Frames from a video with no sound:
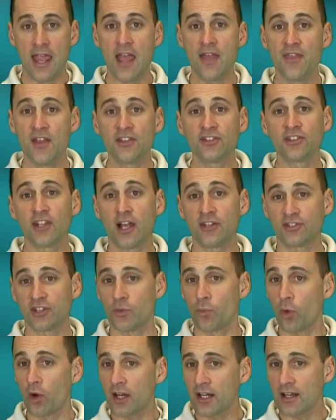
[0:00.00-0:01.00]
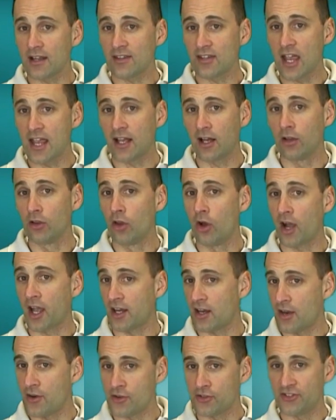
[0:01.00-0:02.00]
In this lesson, we're going to take a look
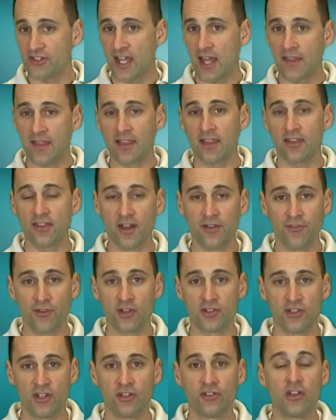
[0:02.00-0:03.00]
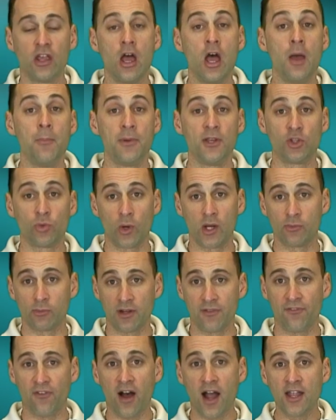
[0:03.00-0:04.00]
at understanding the differences between
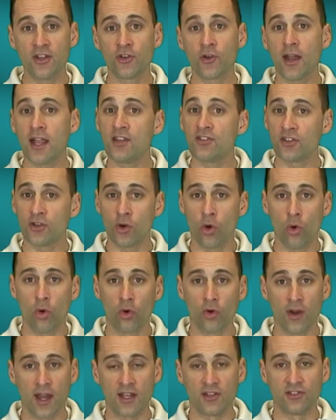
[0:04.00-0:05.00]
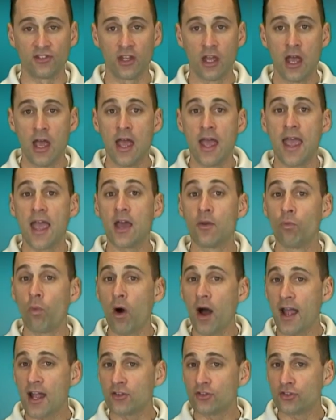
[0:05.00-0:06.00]
refined grains and whole grains and
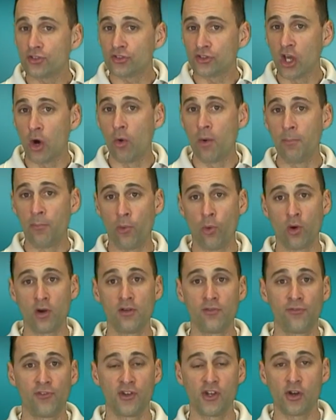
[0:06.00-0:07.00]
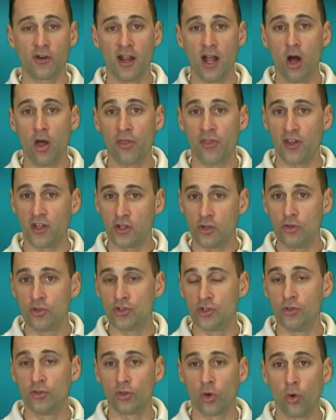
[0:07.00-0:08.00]
why it's so important for your health that you
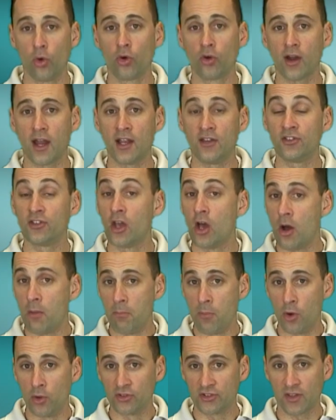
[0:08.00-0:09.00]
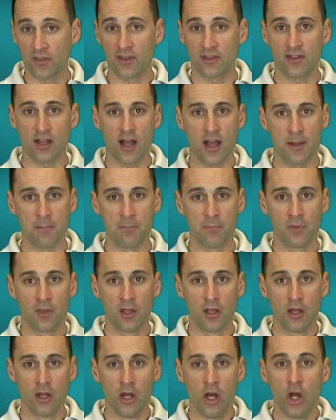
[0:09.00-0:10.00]
choose whole grains most of the time.
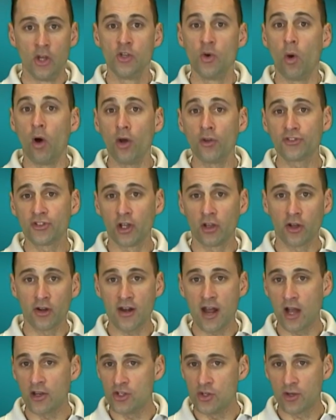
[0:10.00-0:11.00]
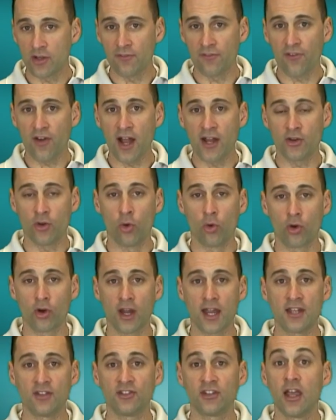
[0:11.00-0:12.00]
You'll also learn how you can find whole
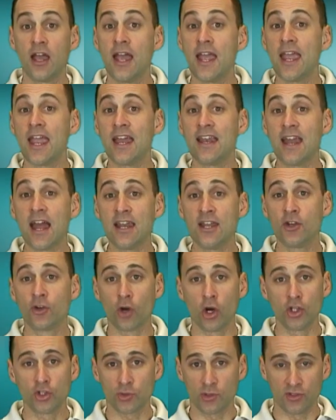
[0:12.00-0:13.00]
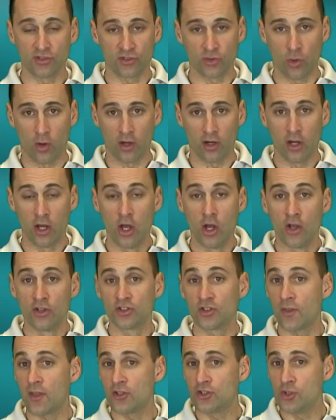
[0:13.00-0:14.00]
grains in any grocery store
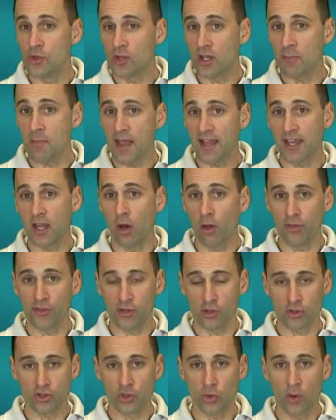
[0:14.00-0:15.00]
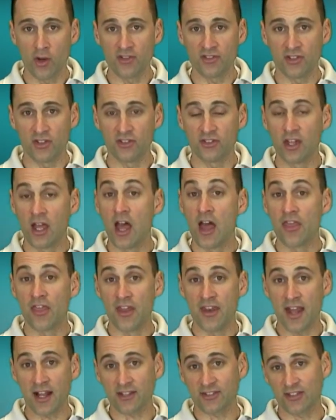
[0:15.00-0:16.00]
so that you can make healthier choices
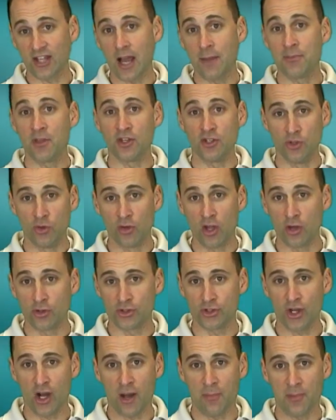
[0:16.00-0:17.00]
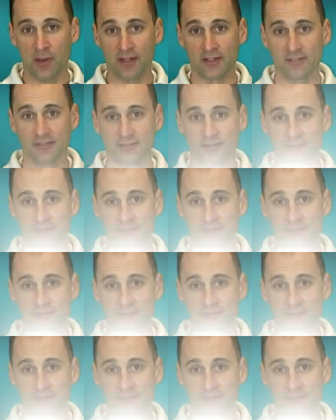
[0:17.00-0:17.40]
the next time that you go shopping.